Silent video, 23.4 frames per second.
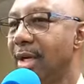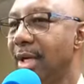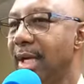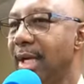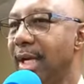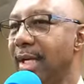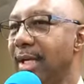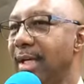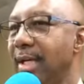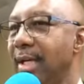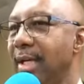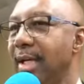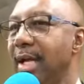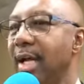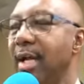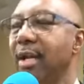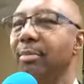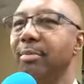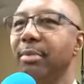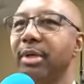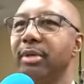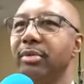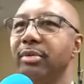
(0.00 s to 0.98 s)
In, in
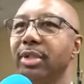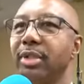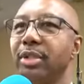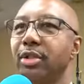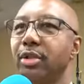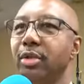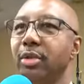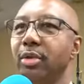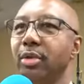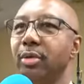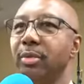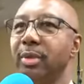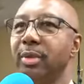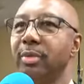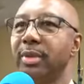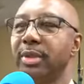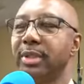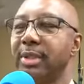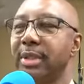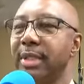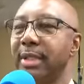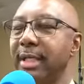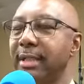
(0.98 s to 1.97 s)
elementary school, we would
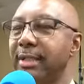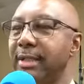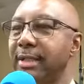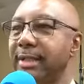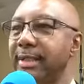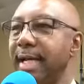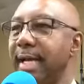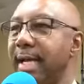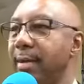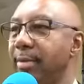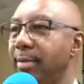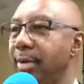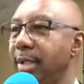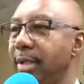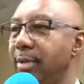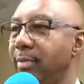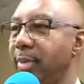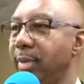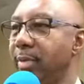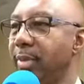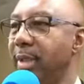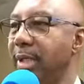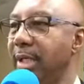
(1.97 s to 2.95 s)
sit at the table
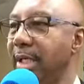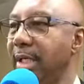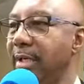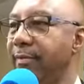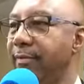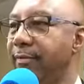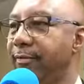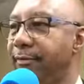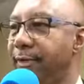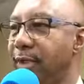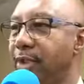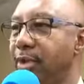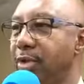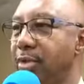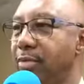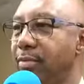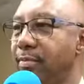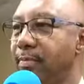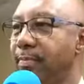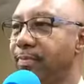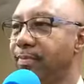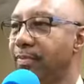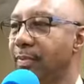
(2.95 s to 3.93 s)
and we were eating
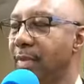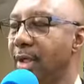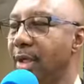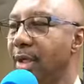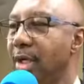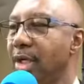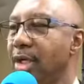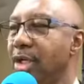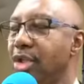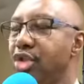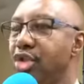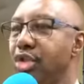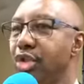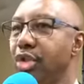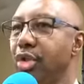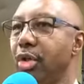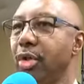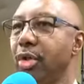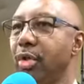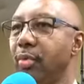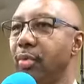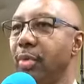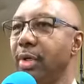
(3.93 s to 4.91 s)
food.
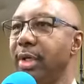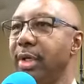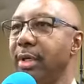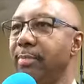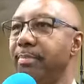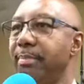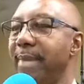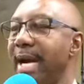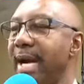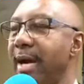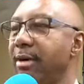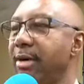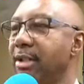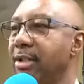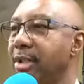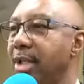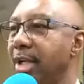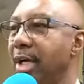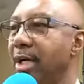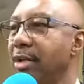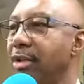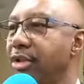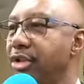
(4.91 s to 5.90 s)
Children would embarrass
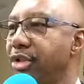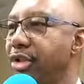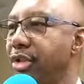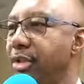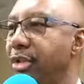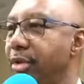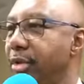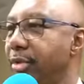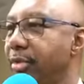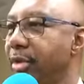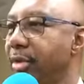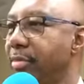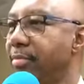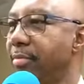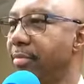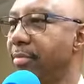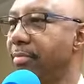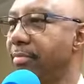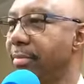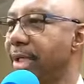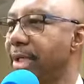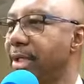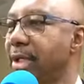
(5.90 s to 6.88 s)
other children
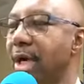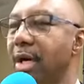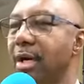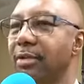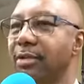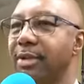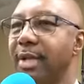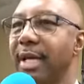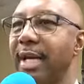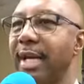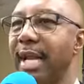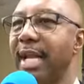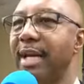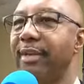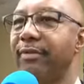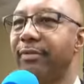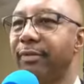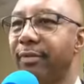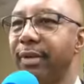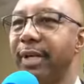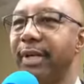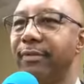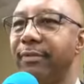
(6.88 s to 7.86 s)
because they ate
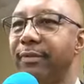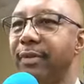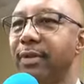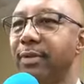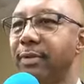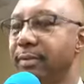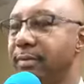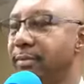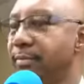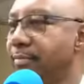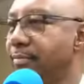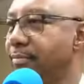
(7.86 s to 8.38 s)
free food.